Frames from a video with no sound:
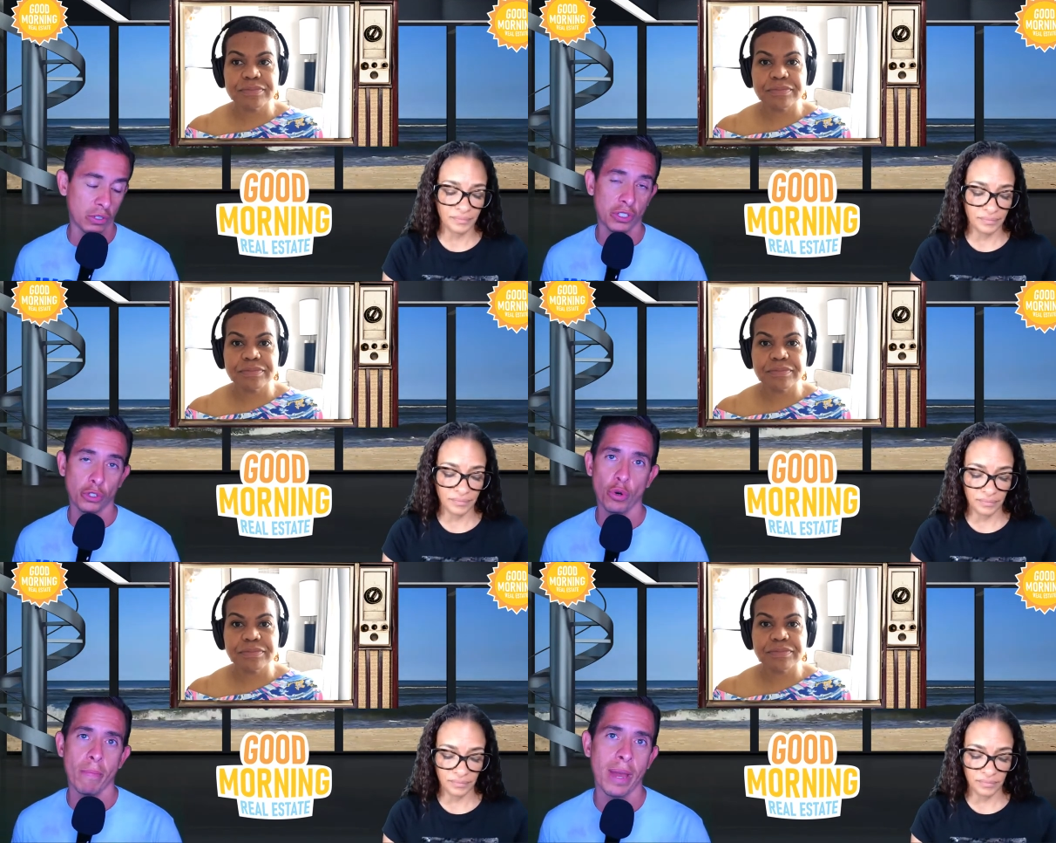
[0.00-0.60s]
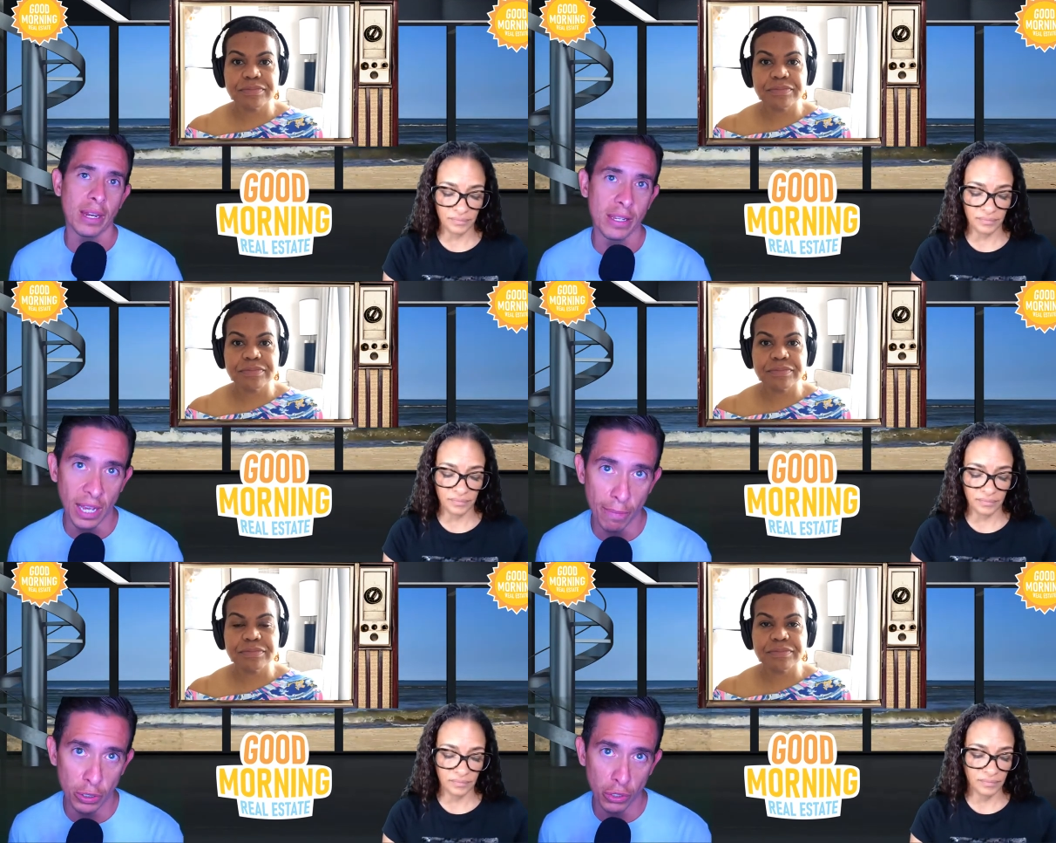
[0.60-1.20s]
Speaker 1: there's
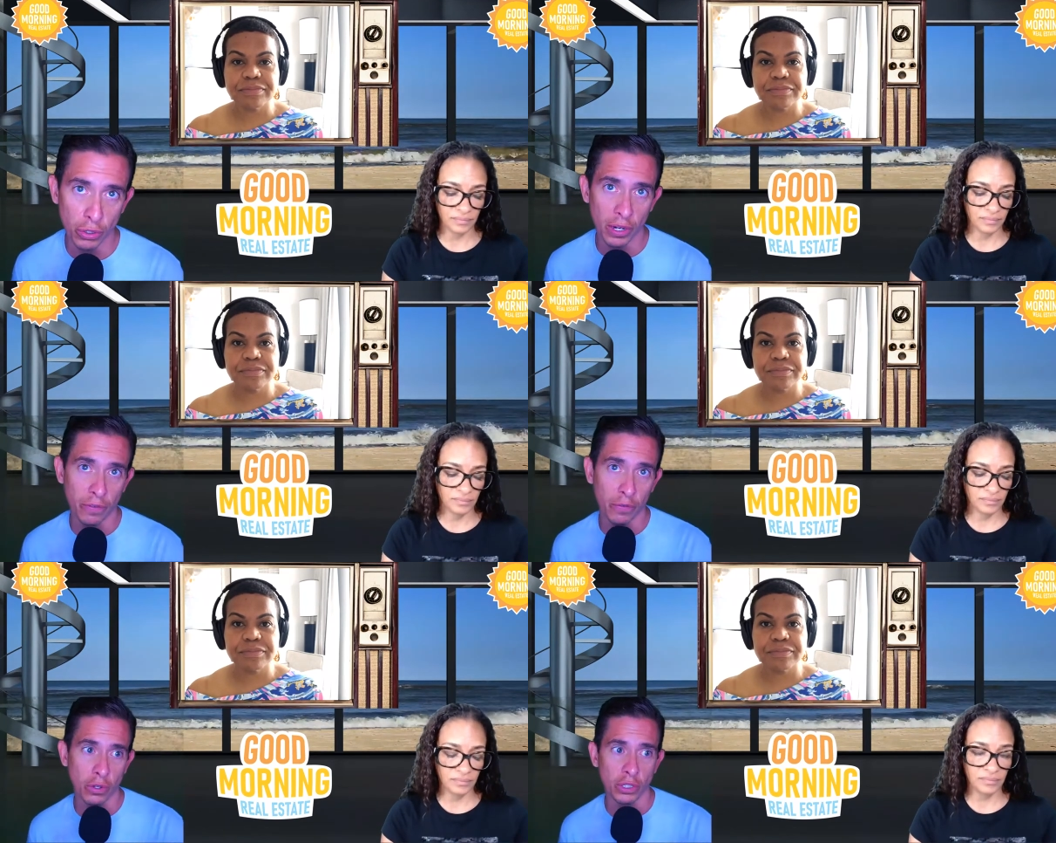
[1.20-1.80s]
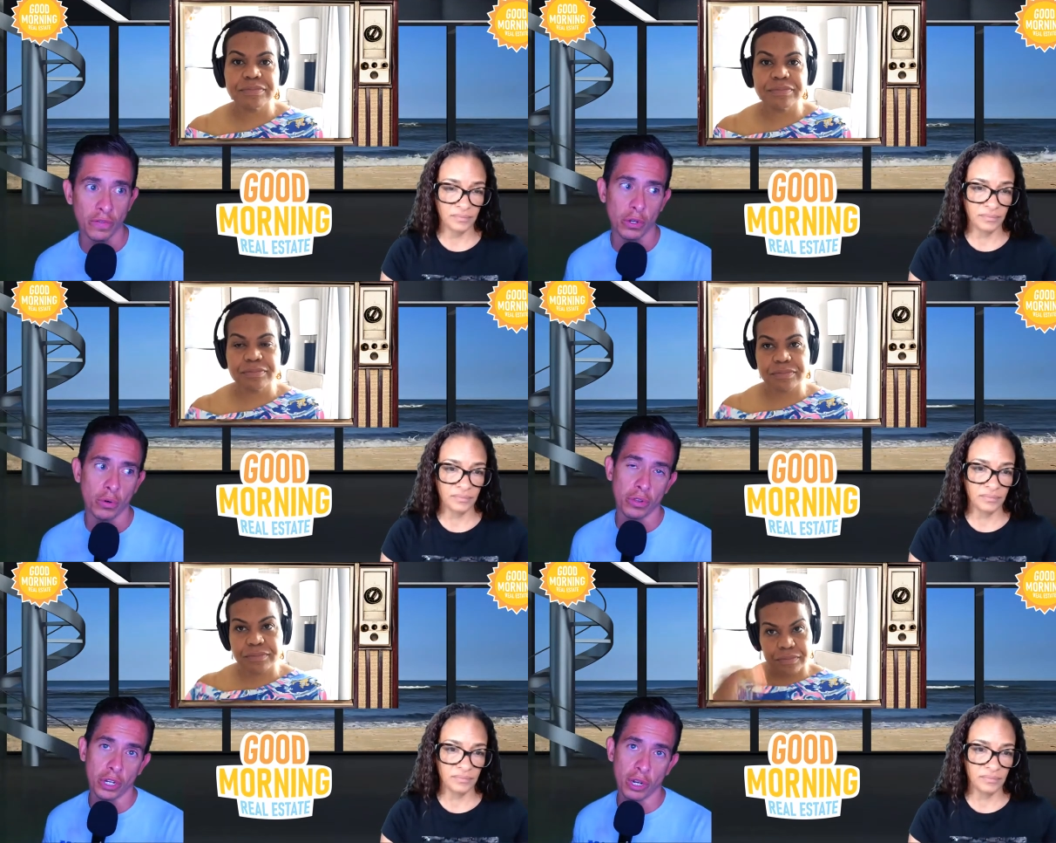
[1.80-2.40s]
tremendous opportunity for those of
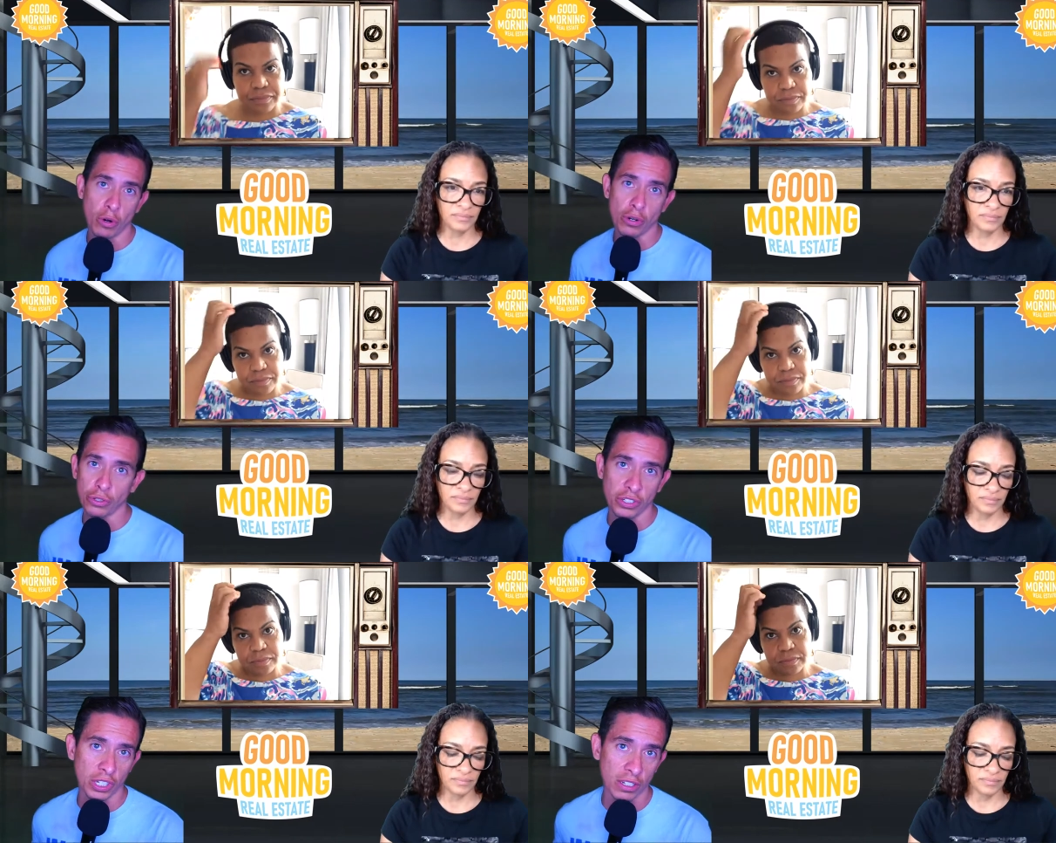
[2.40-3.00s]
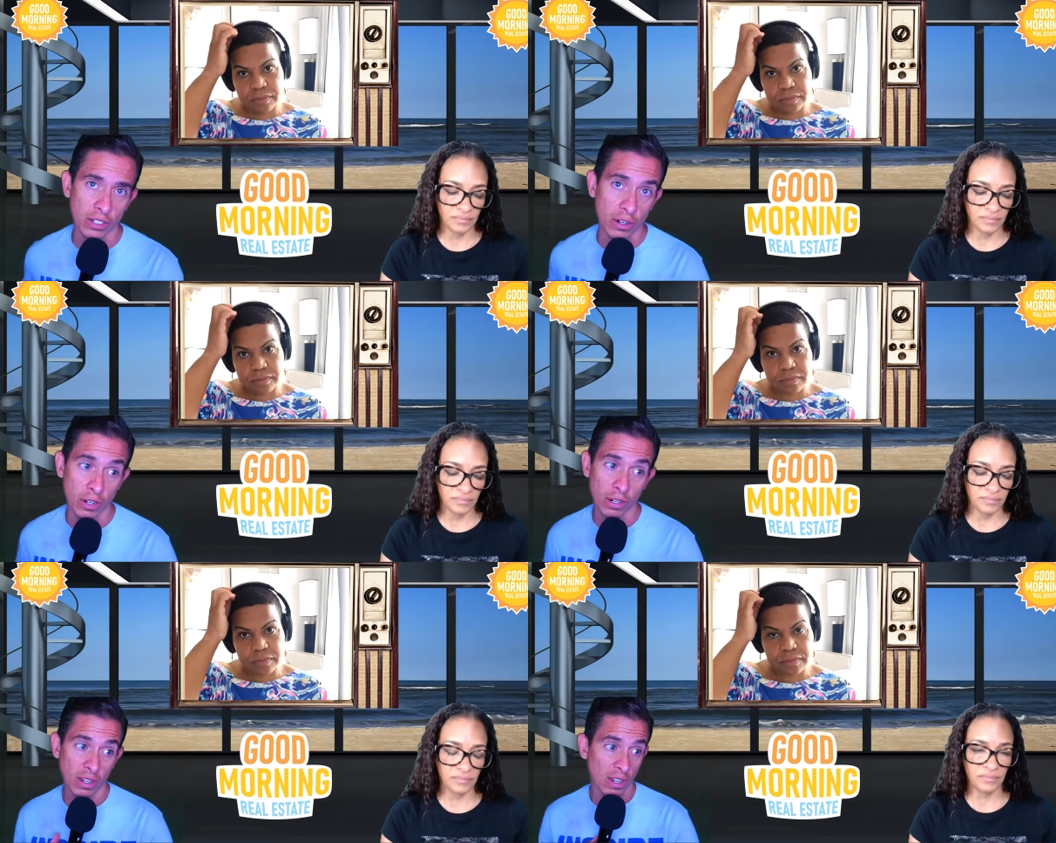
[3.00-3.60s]
you who are in the commercial sector.